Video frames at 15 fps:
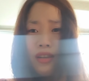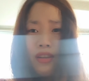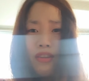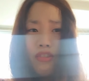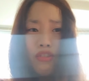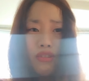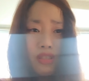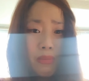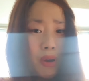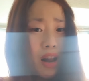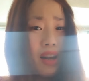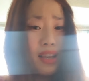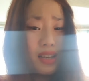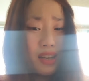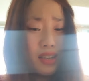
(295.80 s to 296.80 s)
you know,
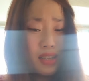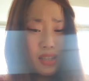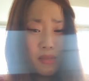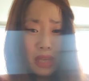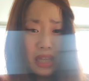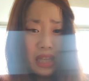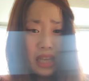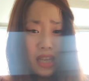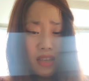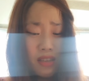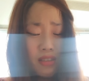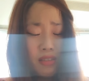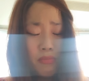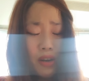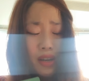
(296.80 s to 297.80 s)
symbolically meaning
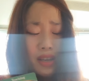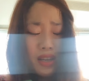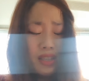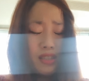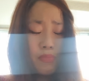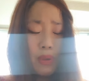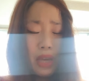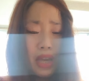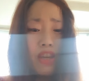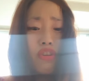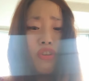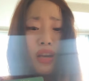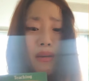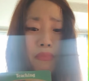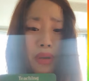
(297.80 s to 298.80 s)
symbolically speaking,
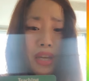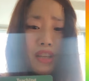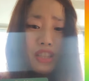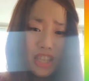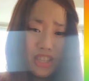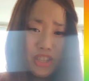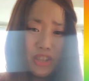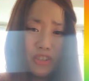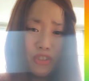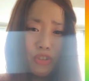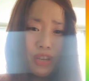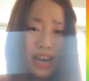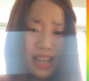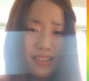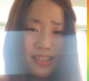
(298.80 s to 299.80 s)
you can be a teacher to
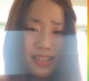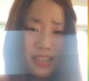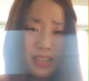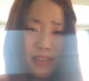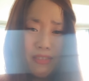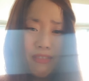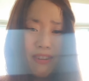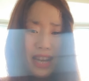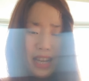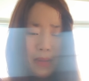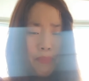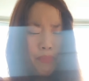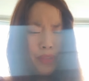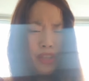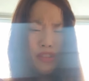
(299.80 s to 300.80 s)
others. All right.
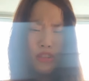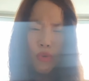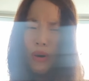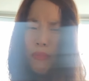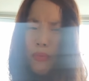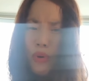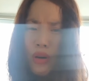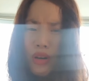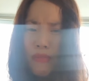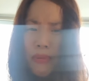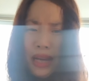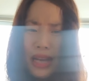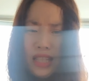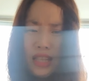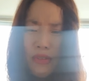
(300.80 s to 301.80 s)
So one more, my
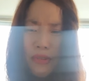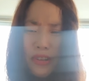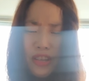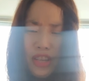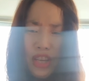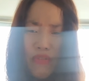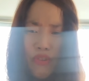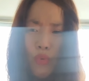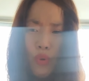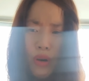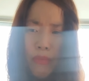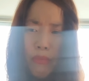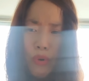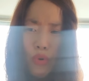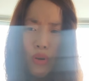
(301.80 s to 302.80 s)
angel want to give you
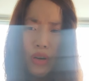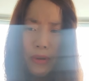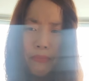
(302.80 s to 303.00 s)
one more.